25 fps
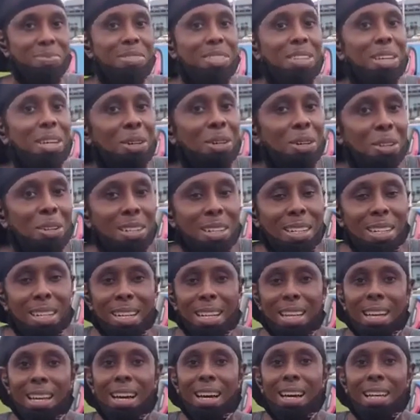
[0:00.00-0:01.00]
you know,
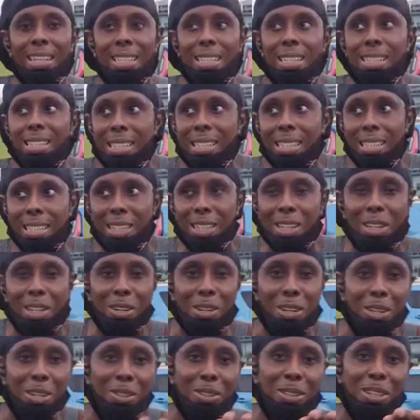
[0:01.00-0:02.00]
and they're saying, you
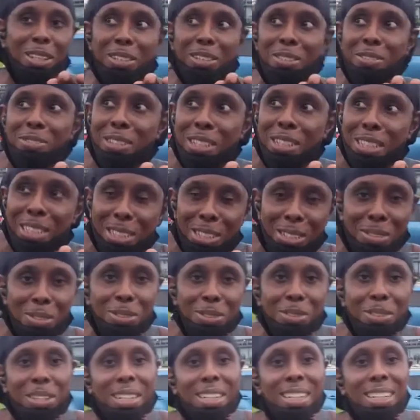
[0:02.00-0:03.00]
know, you're looking fat,
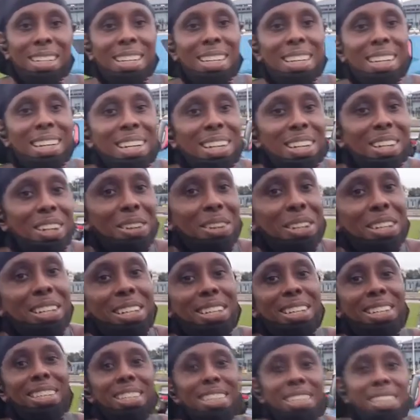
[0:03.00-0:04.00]
so how
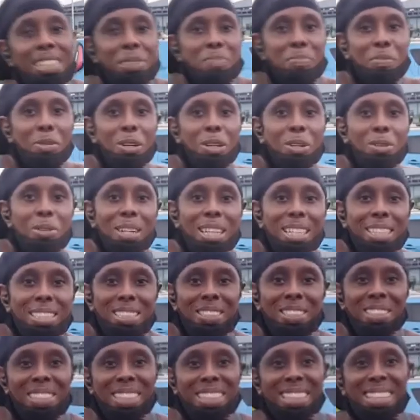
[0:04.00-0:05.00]
you put the weight
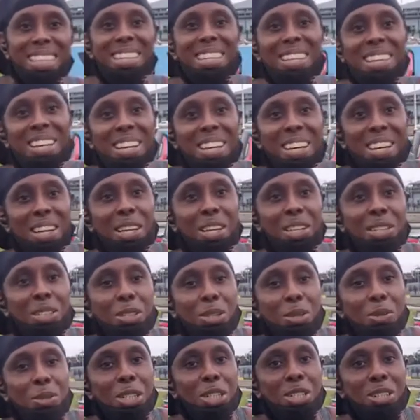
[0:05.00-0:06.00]
out.
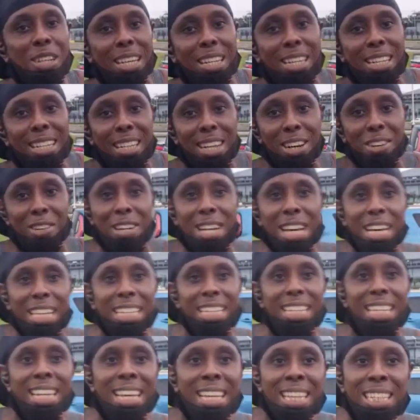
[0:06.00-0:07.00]
So we're trying to get rid
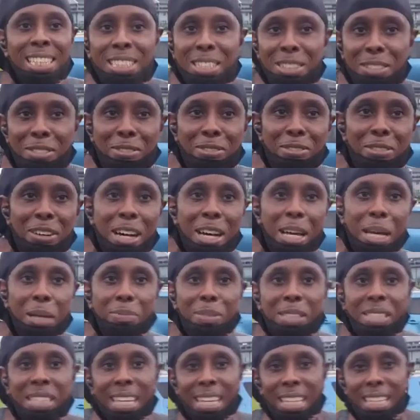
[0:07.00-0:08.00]
of negative
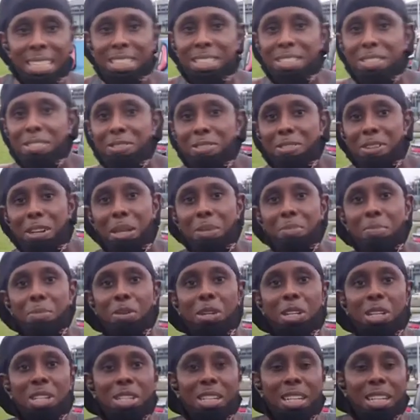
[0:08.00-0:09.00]
vibes, negative
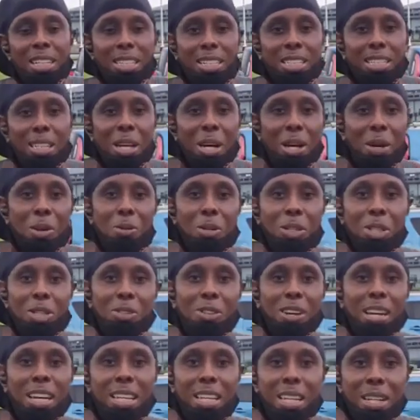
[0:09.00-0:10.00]
vibrations. We're
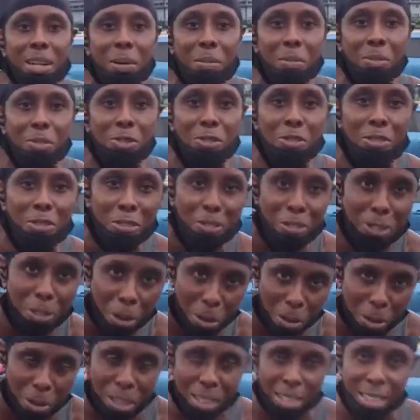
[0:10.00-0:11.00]
trying to move
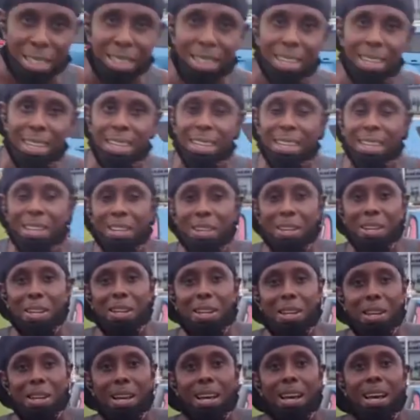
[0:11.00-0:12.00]
forward.
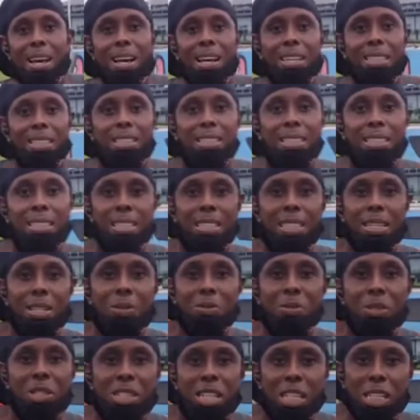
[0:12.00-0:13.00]
Yeah, and
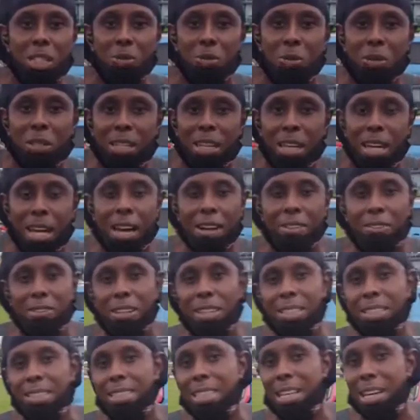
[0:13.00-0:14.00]
today we just wanna have
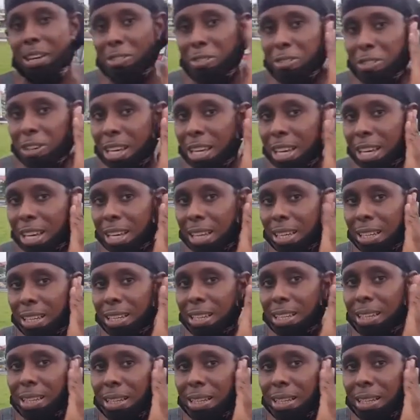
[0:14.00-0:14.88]
a deaf ear